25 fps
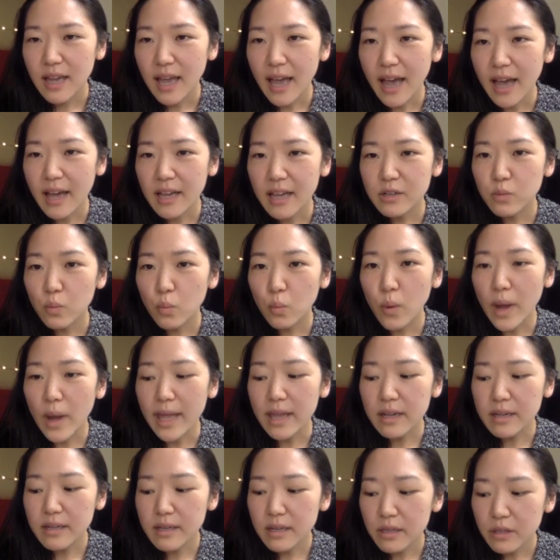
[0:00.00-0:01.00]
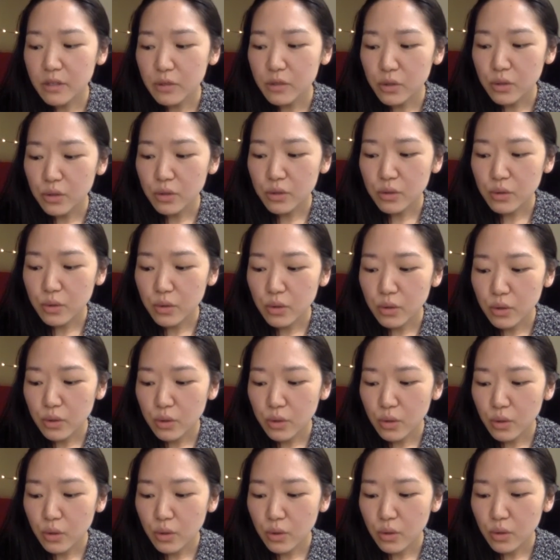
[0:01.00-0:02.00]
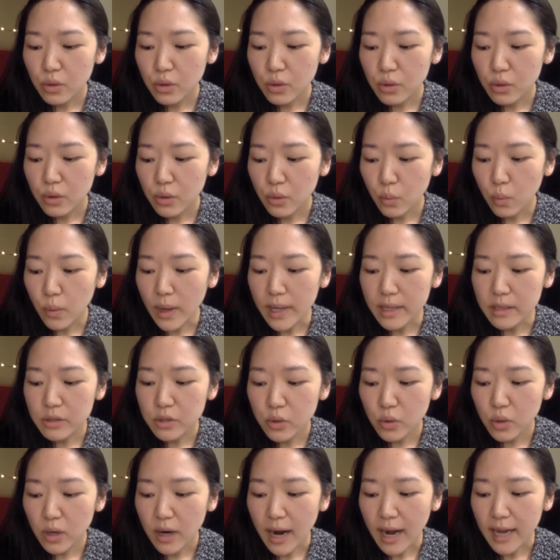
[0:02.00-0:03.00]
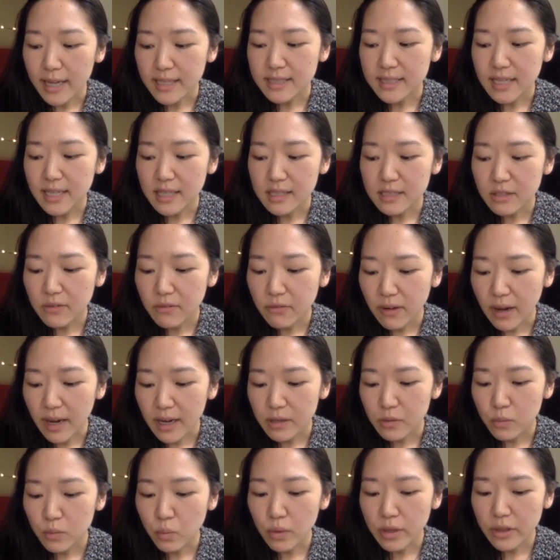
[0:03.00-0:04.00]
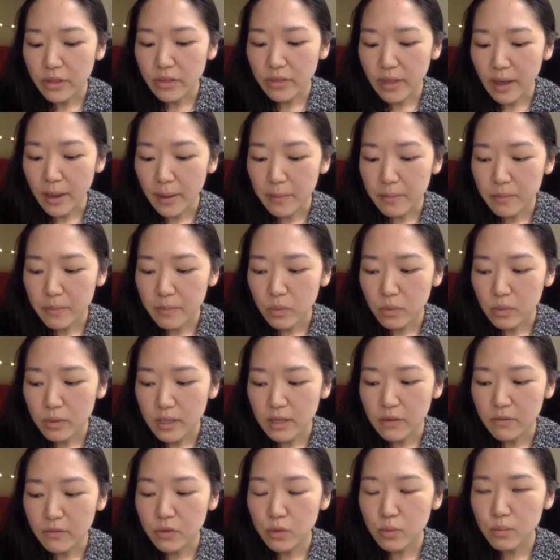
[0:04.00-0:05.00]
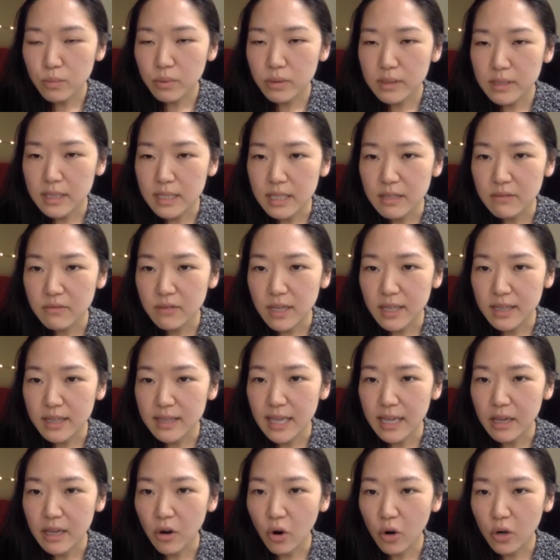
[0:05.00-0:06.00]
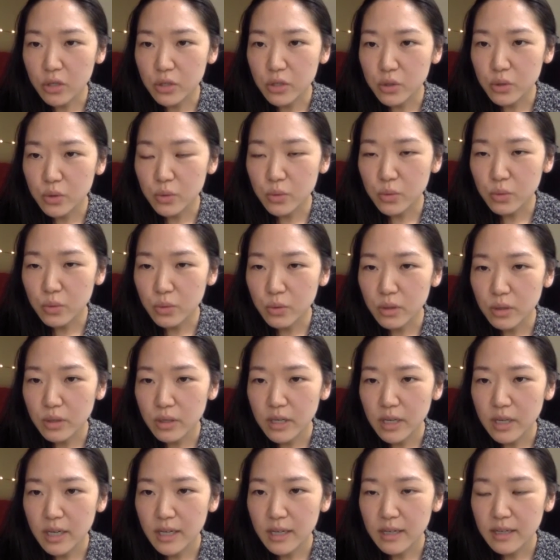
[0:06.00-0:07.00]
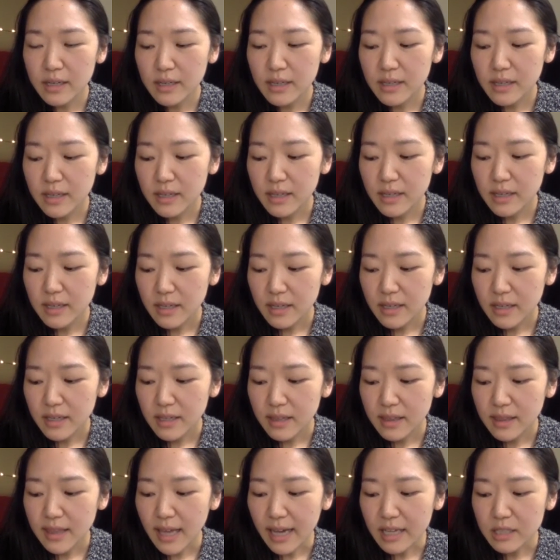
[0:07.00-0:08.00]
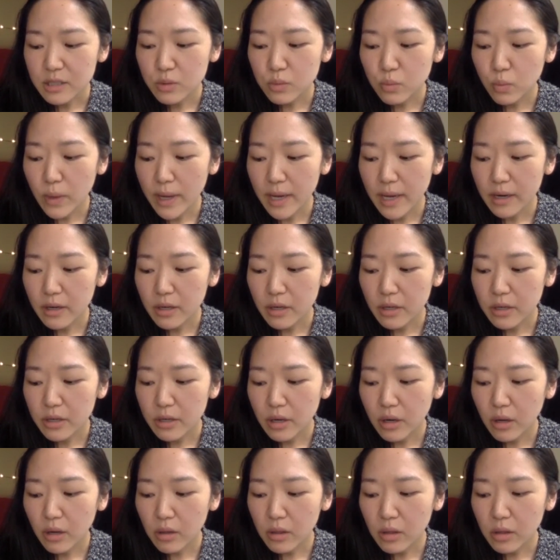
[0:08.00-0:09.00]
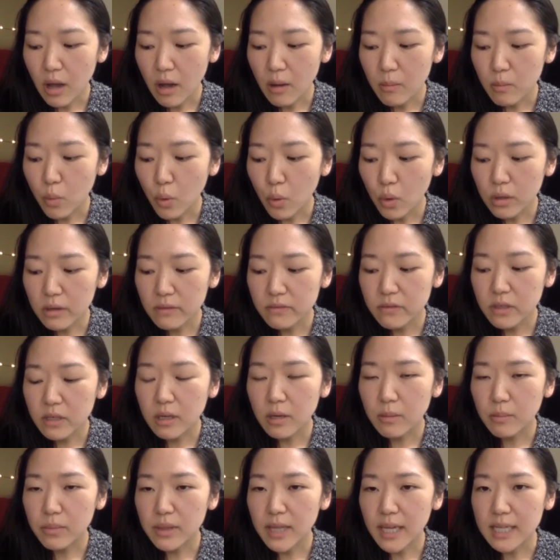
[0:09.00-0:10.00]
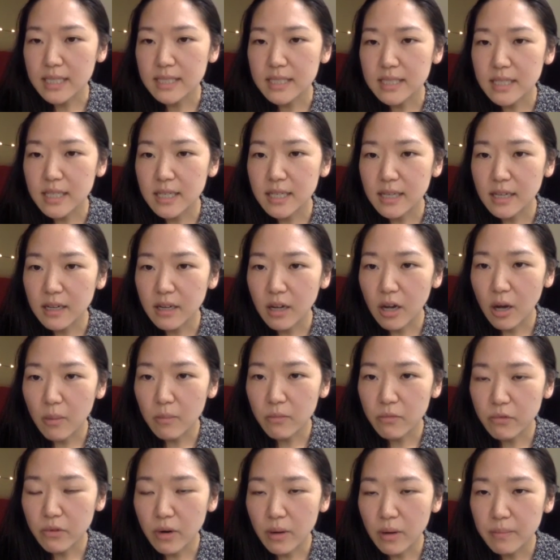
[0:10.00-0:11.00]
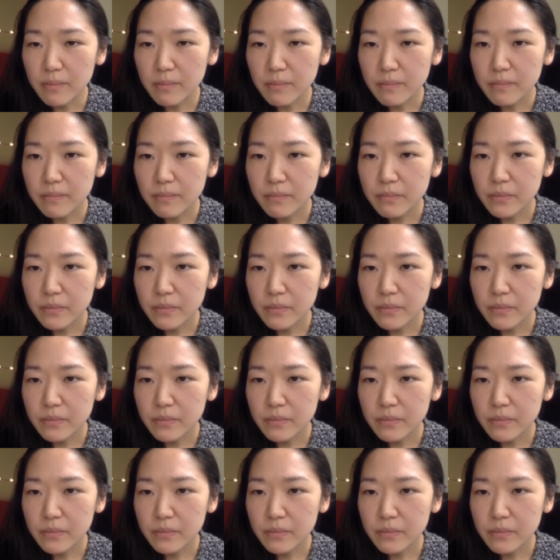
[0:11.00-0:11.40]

And when when you're identified with them, if you believe that they are you, that's where a lot more of the complexity can come from.